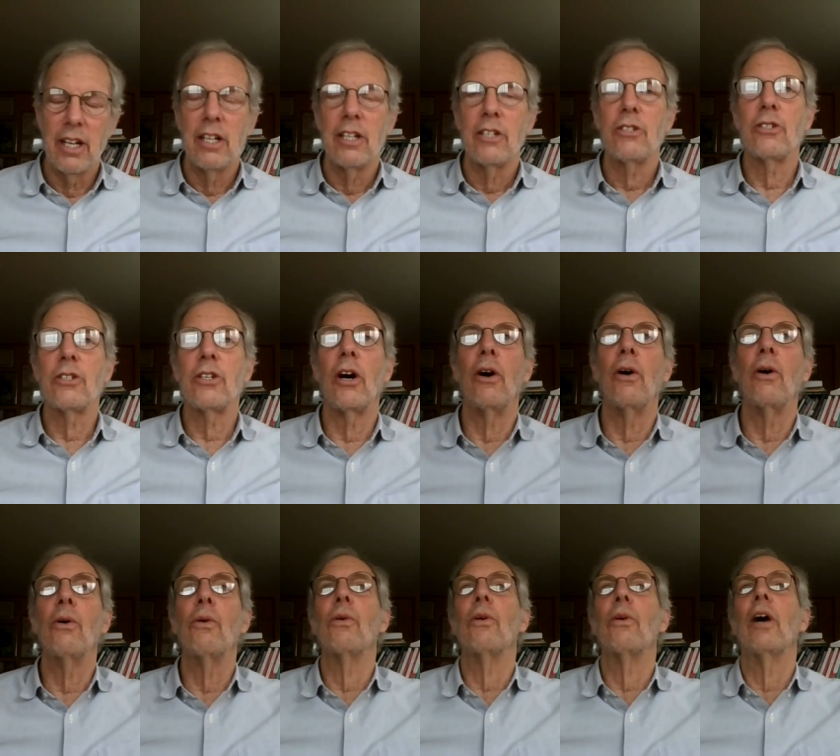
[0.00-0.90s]

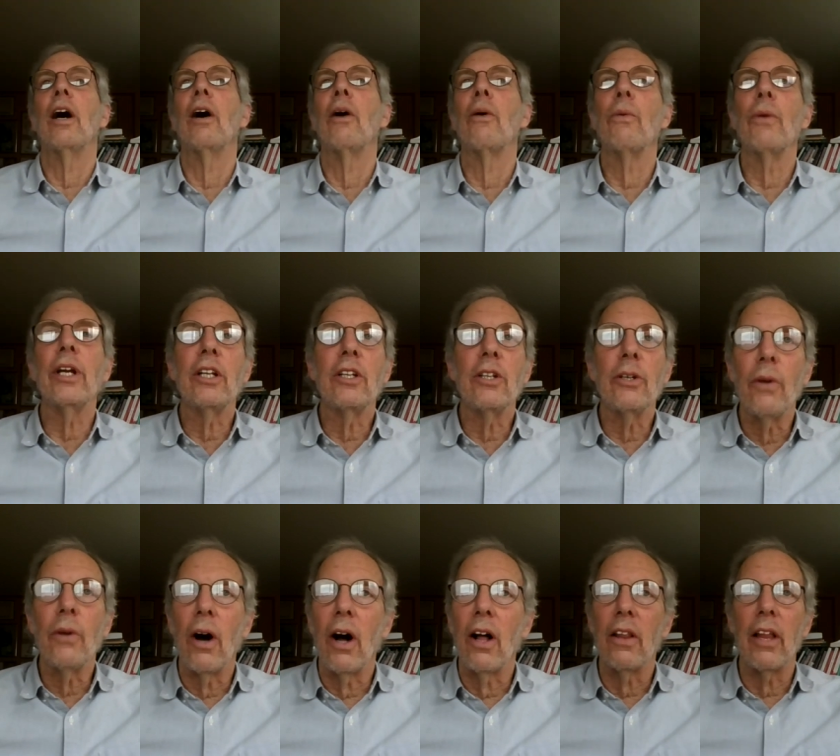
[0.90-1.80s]
So uh, we do
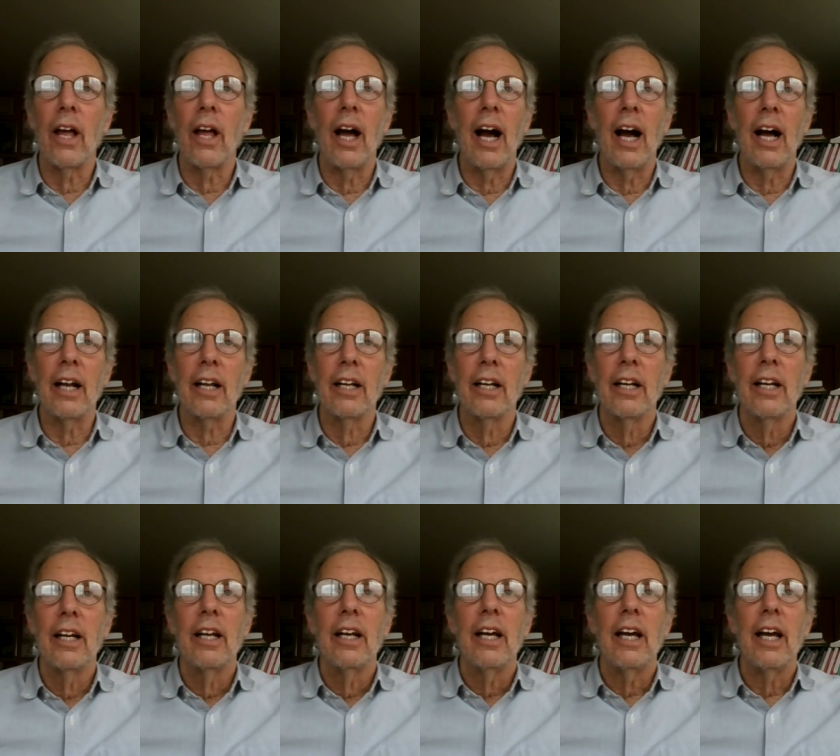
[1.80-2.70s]
all that
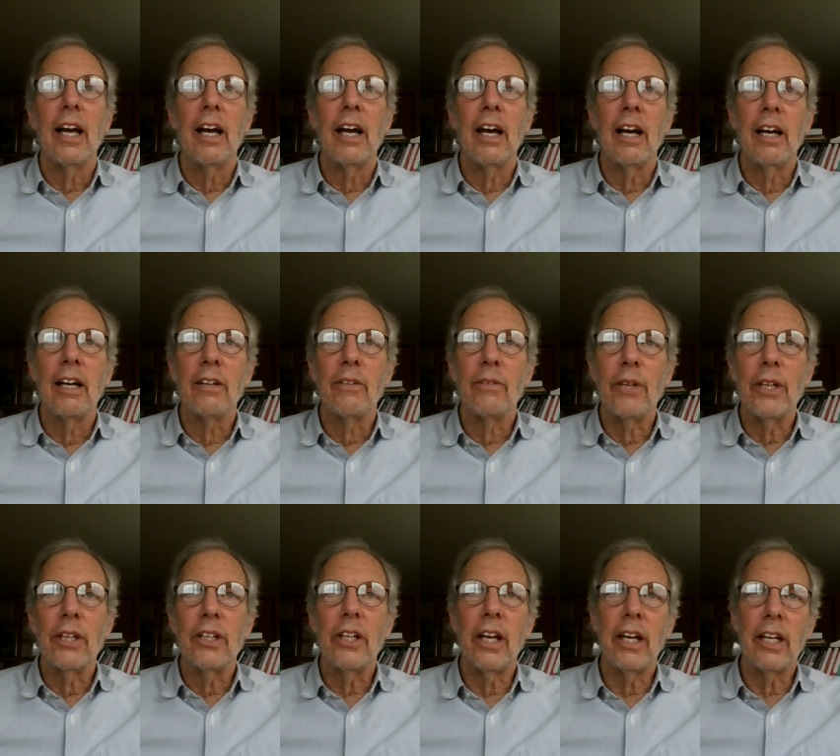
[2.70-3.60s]
and
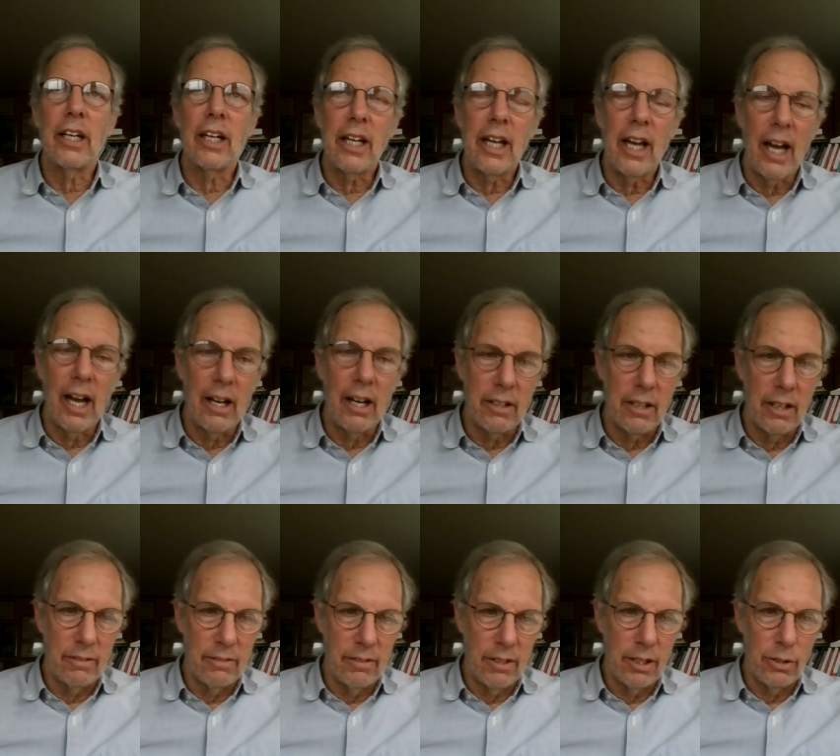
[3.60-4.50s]
we take account
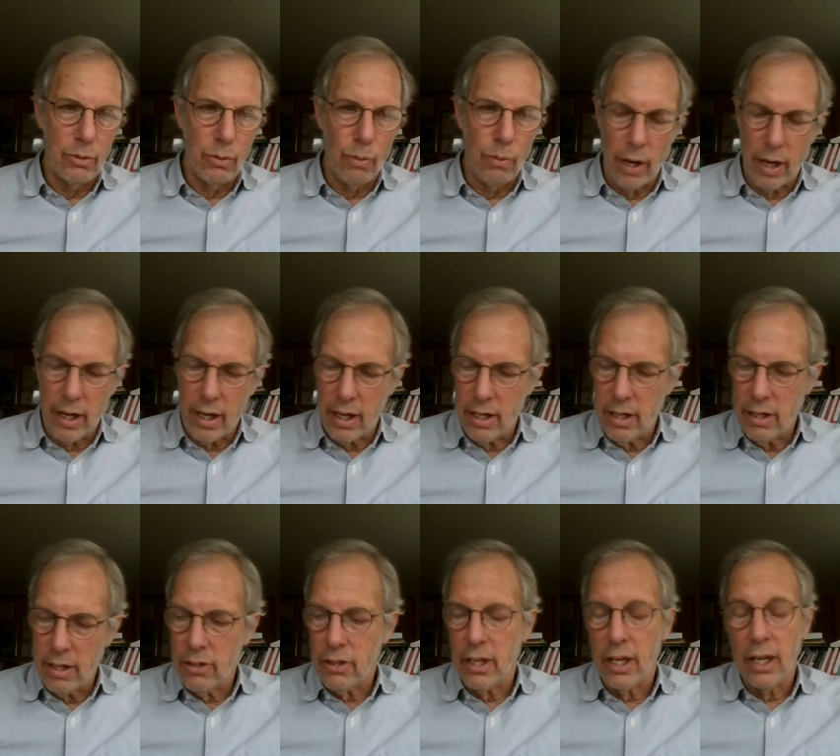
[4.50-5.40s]
of these
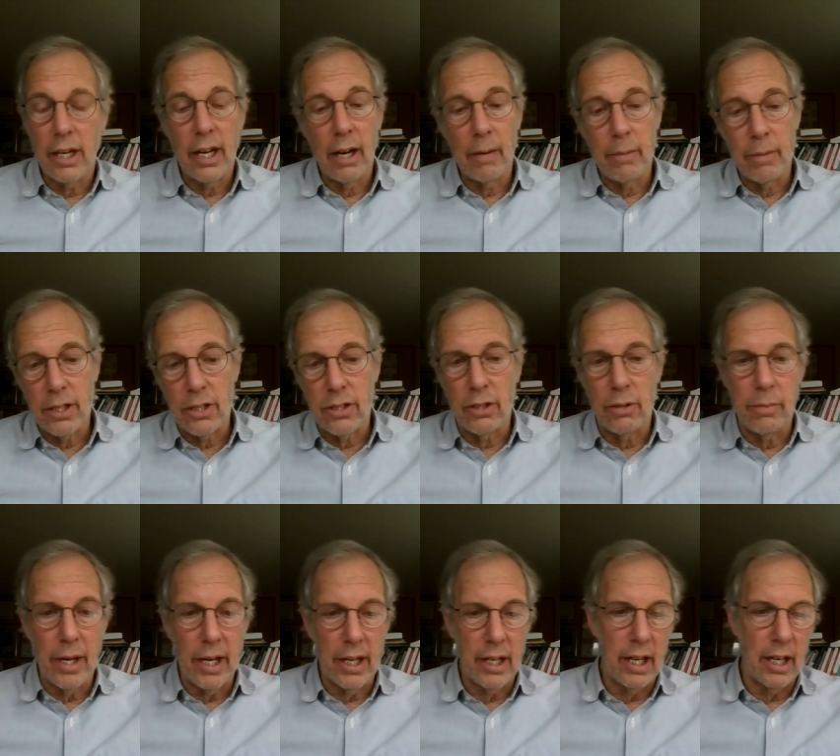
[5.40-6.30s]
workers and how much they're
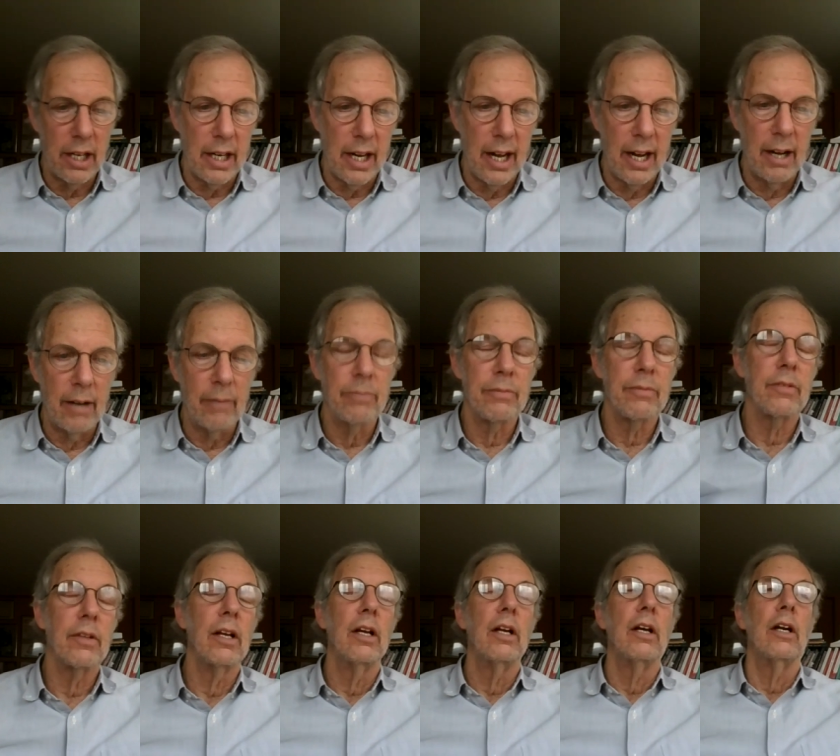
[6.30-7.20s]
making now.
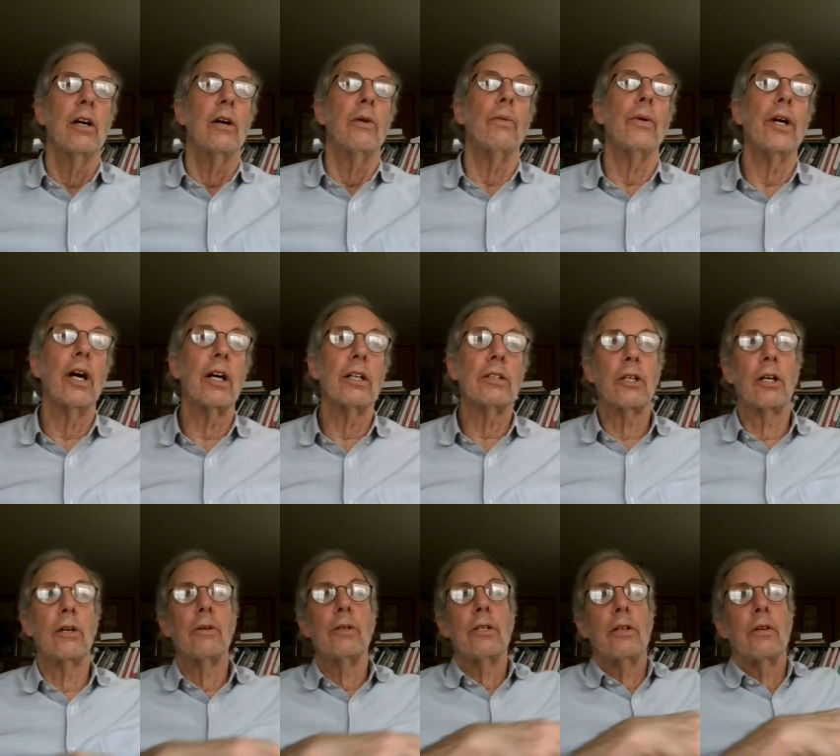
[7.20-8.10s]
We
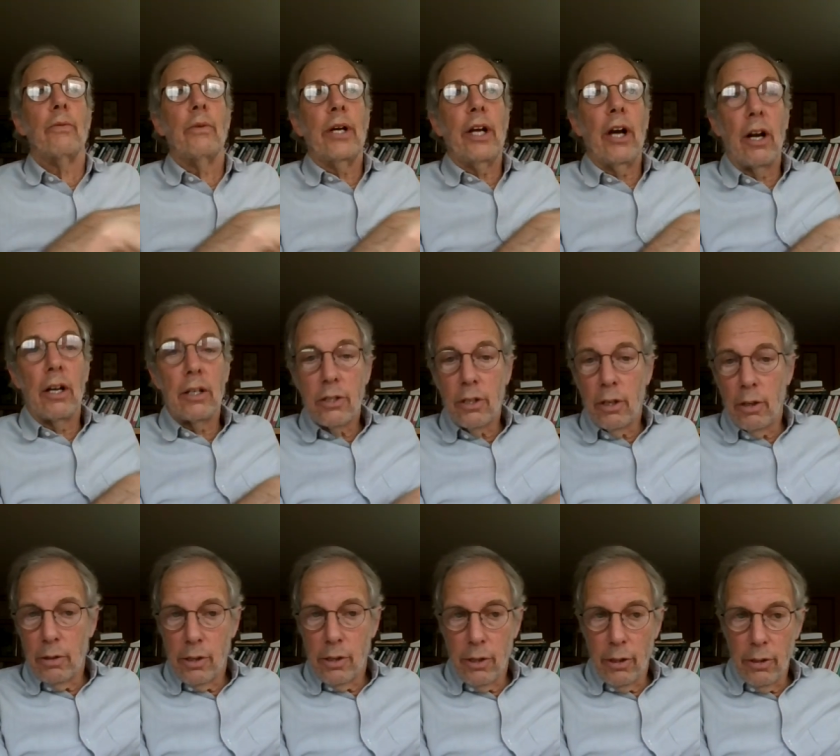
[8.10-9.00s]
also, we
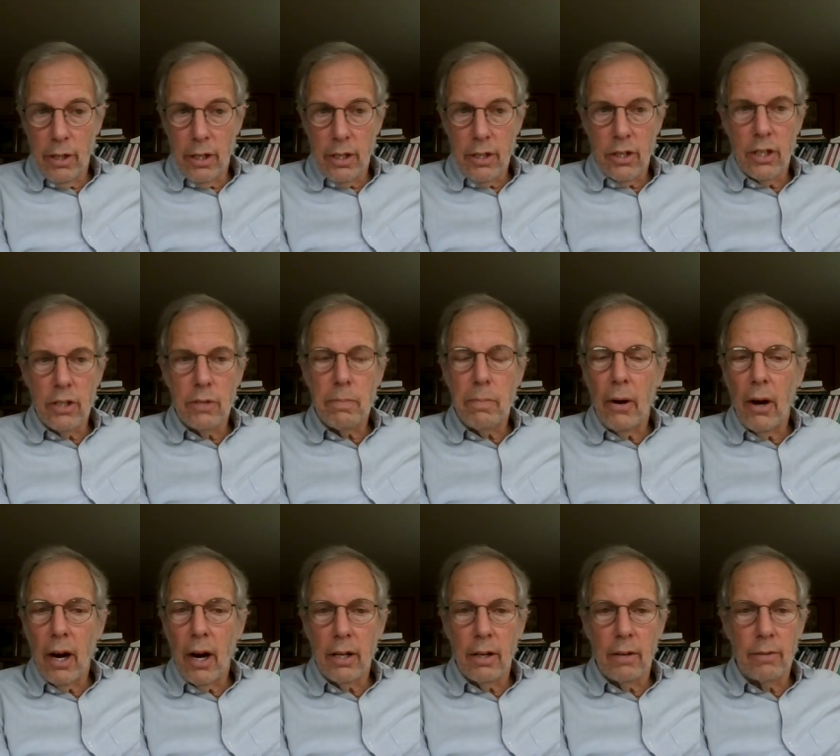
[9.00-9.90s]
also do this as
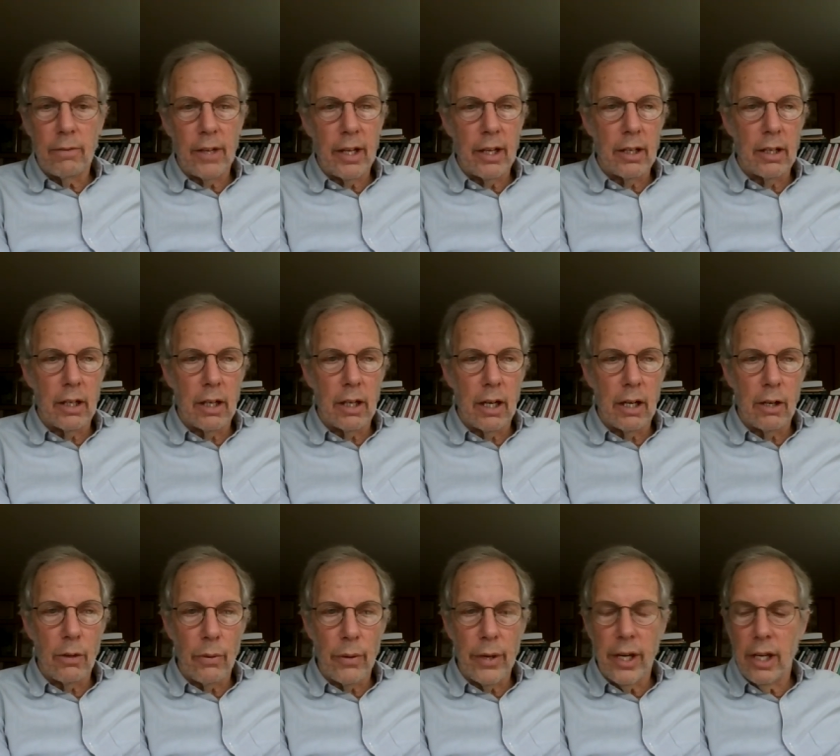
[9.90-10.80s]
part of a, a
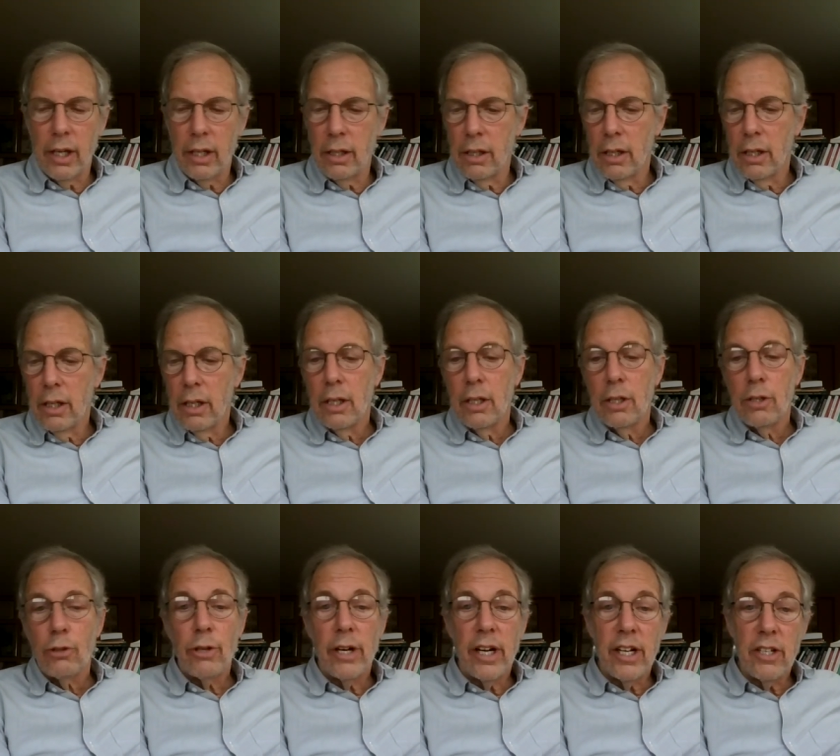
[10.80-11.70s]
green
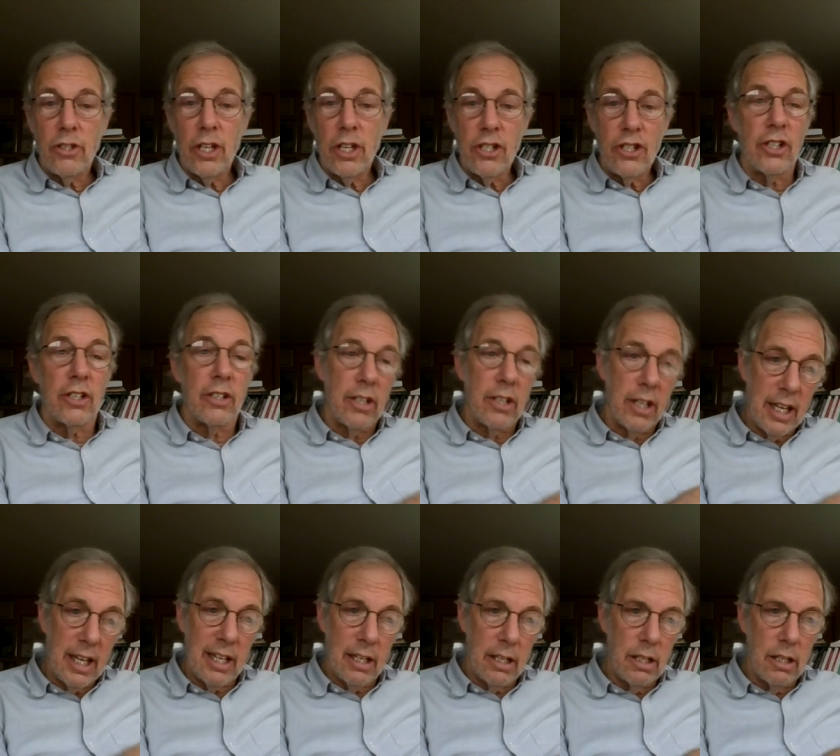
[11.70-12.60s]
transition
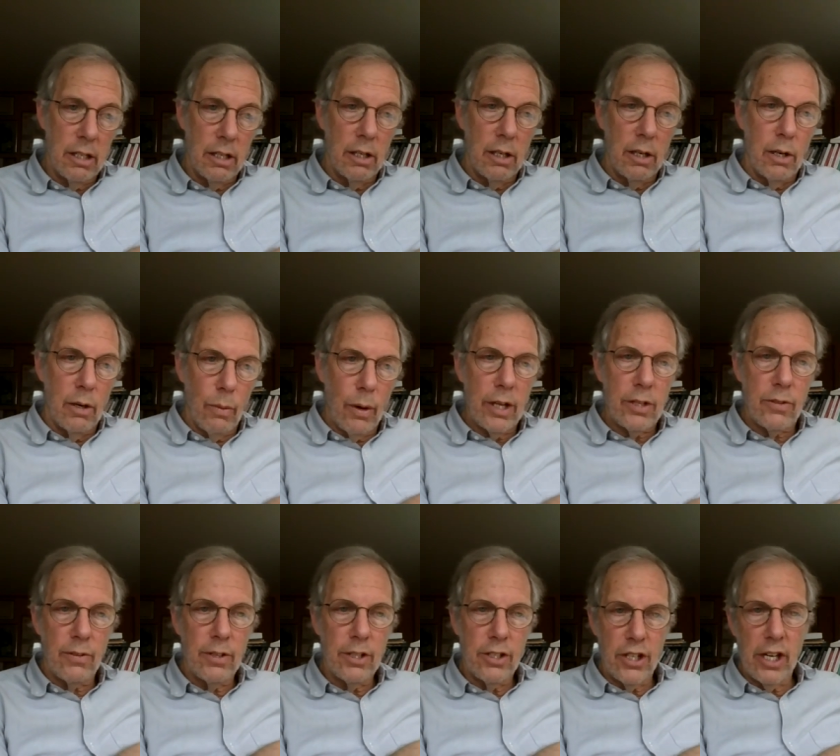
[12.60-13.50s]
in
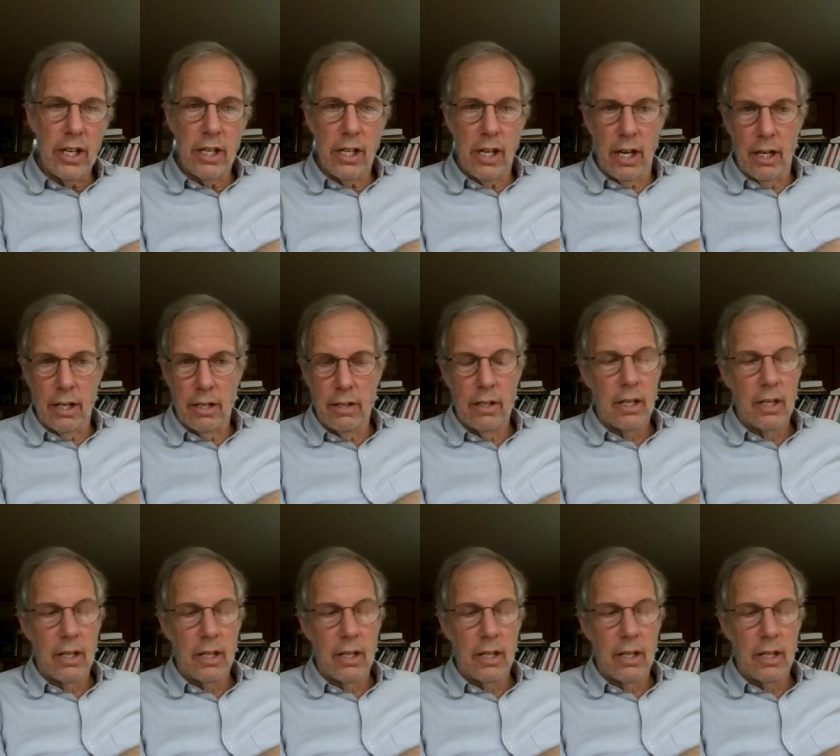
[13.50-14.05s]
West Virginia.